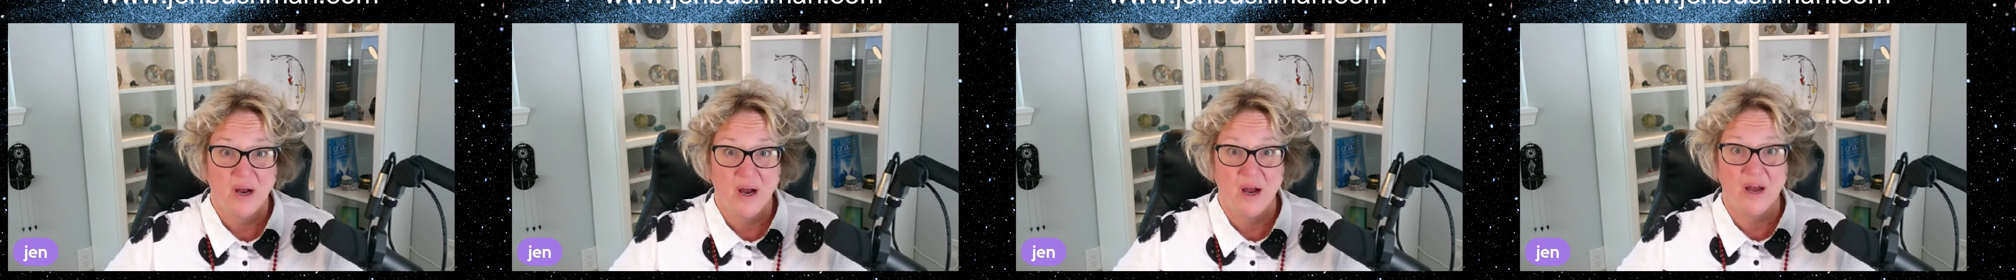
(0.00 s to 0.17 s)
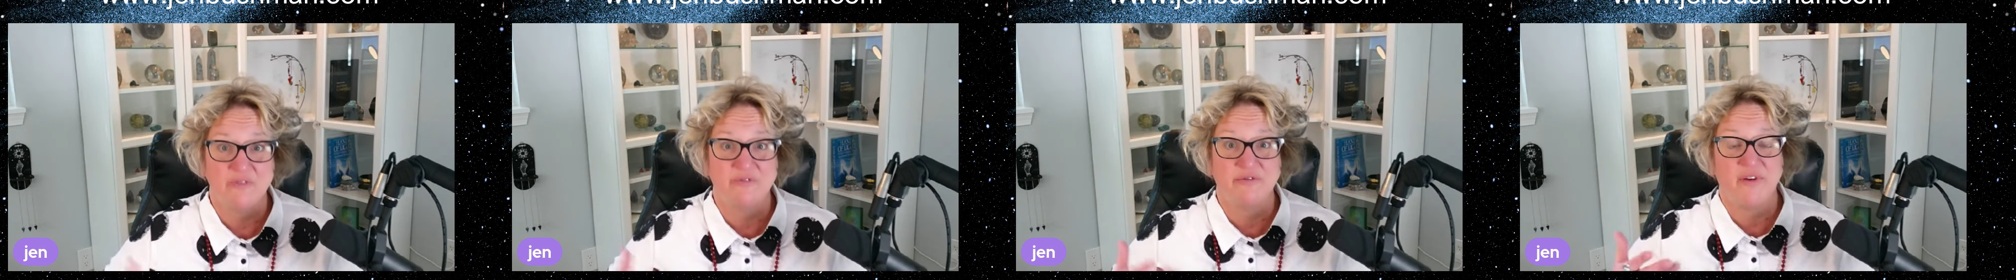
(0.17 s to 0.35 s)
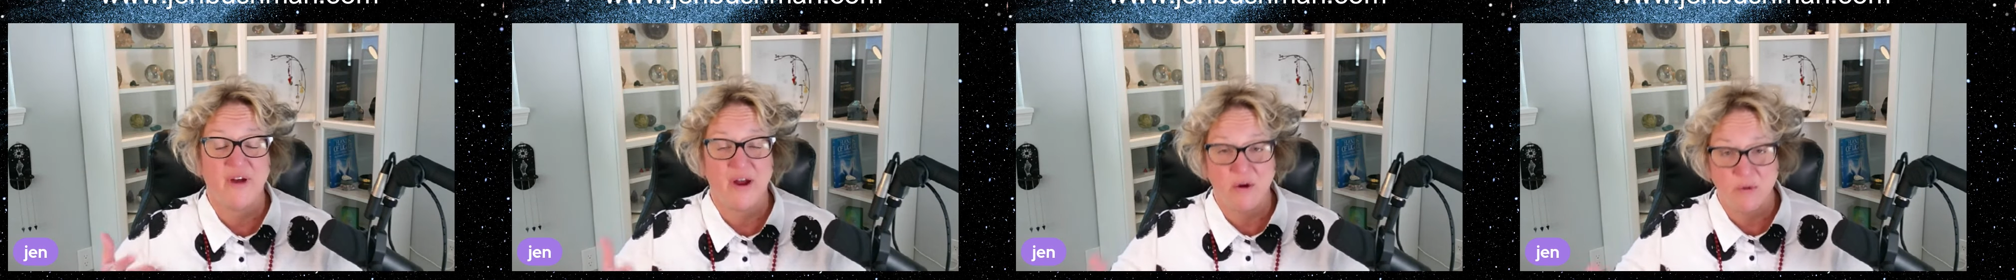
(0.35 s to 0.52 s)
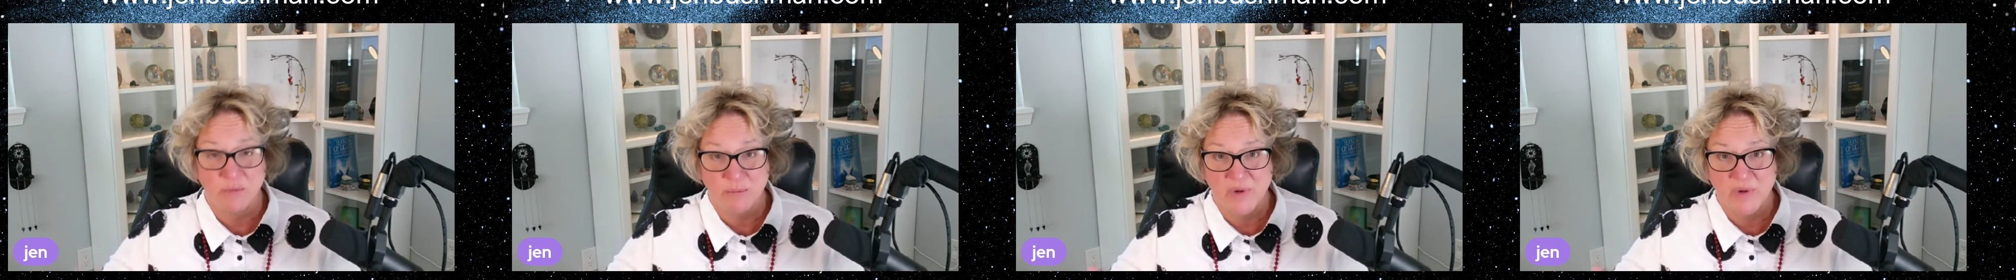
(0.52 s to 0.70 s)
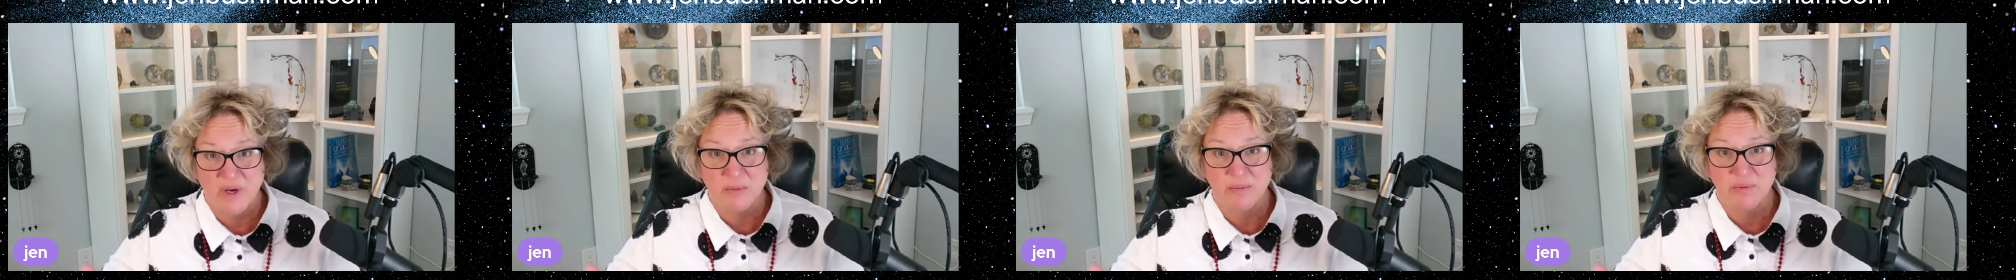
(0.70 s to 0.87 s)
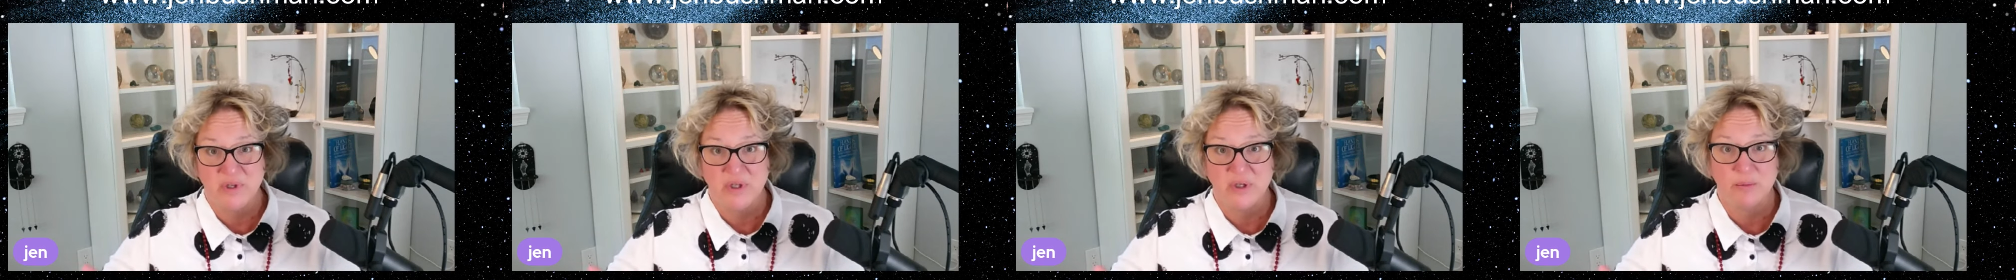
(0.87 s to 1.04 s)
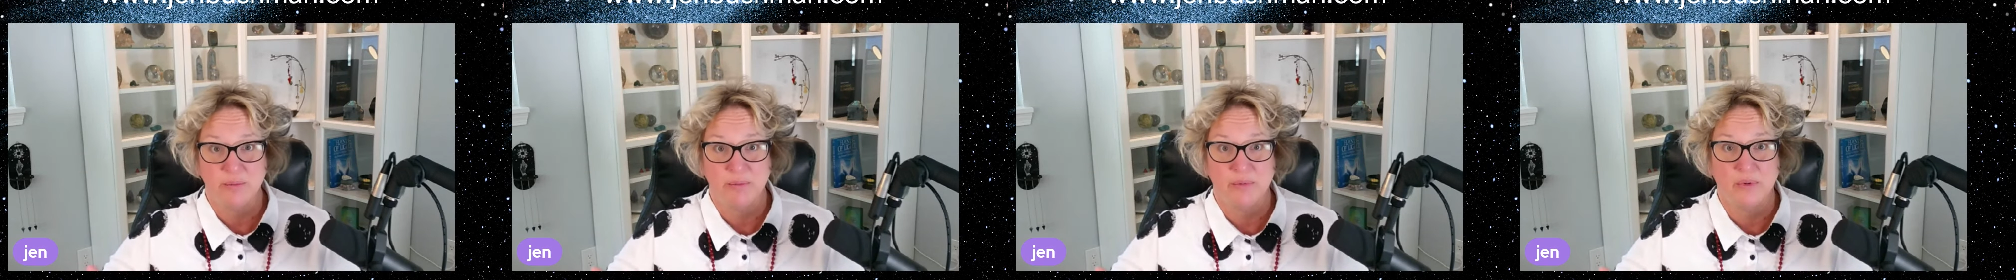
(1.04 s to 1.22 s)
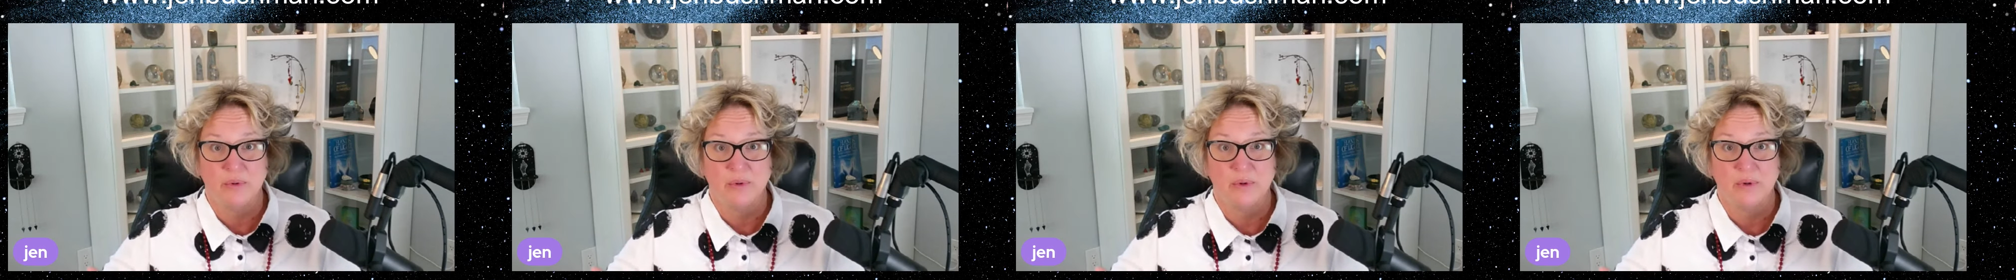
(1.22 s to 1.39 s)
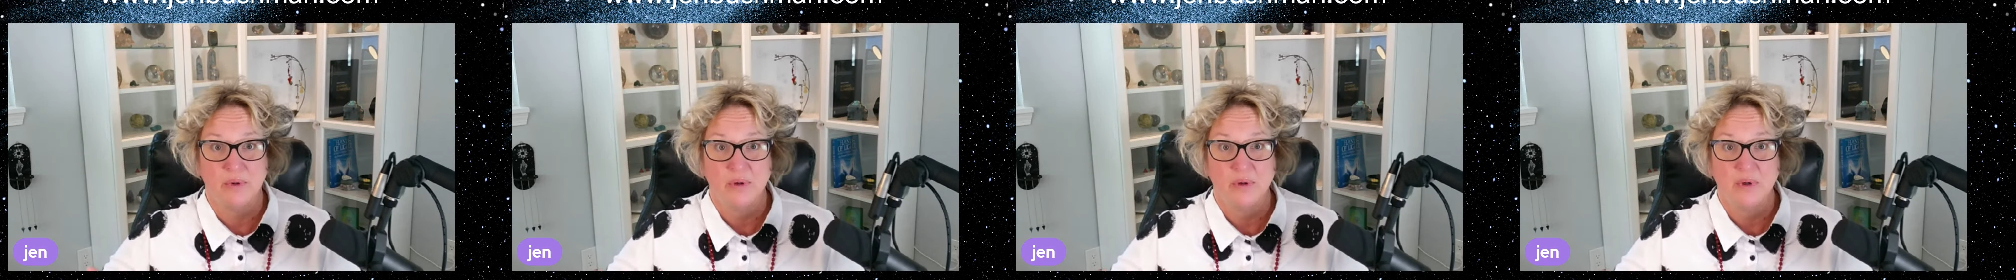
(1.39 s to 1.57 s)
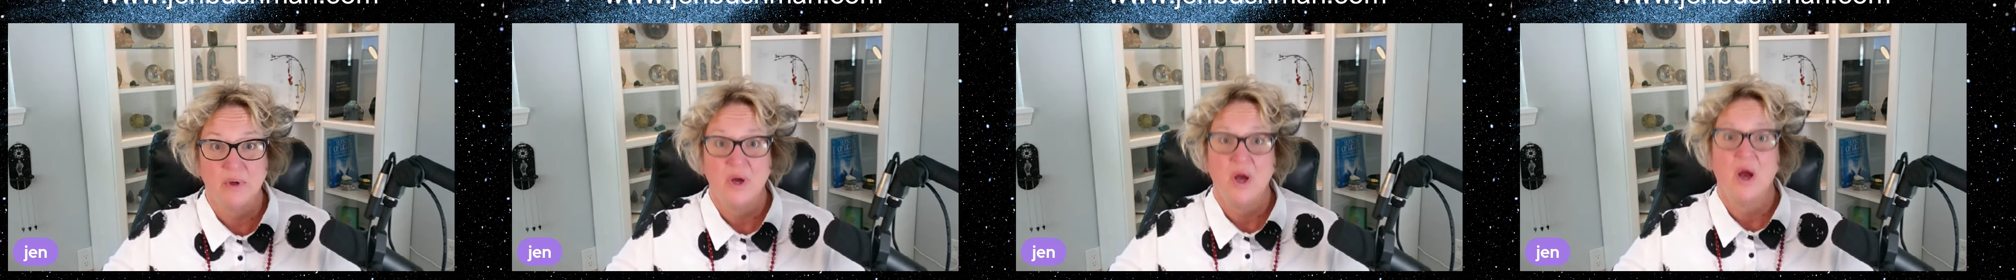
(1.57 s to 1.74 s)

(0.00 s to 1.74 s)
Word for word: I found my people.